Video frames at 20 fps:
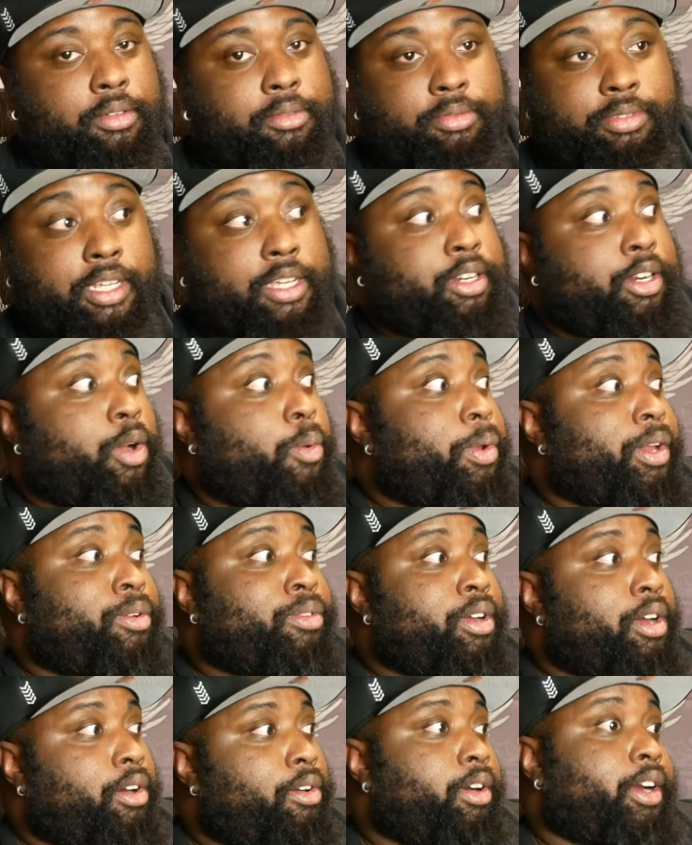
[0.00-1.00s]
saying, no, we don't
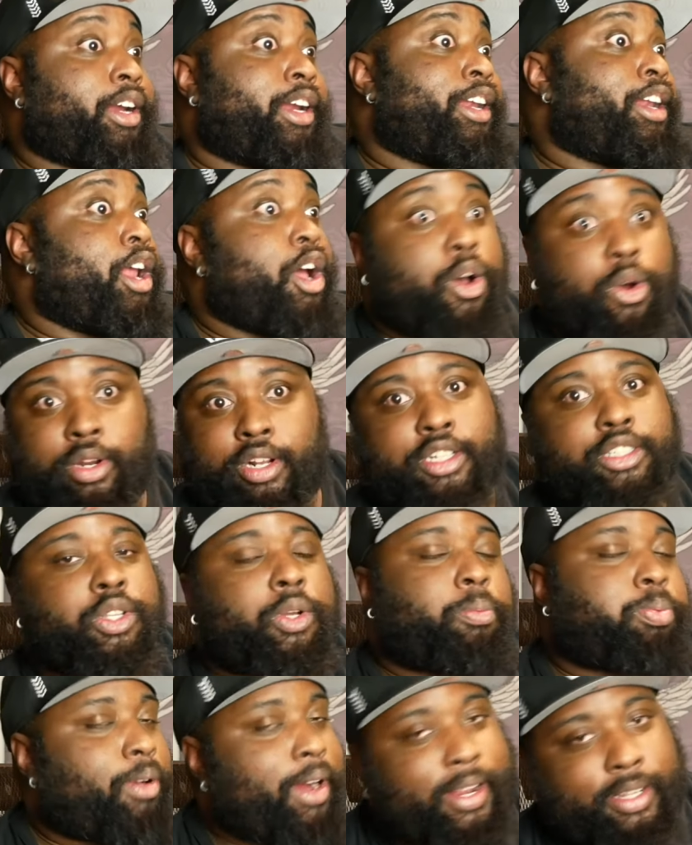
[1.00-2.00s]
know her. No, there's no
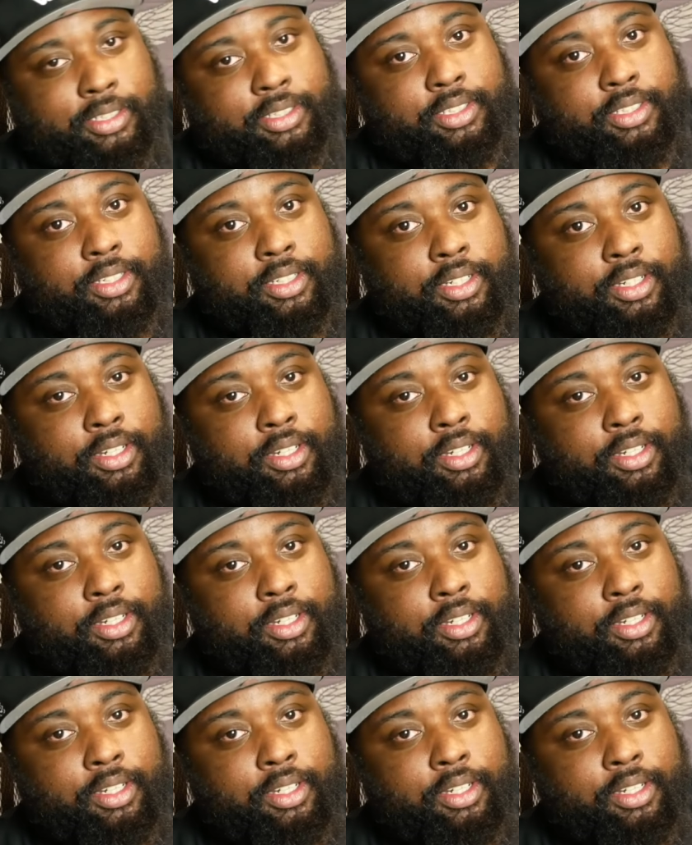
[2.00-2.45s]
price.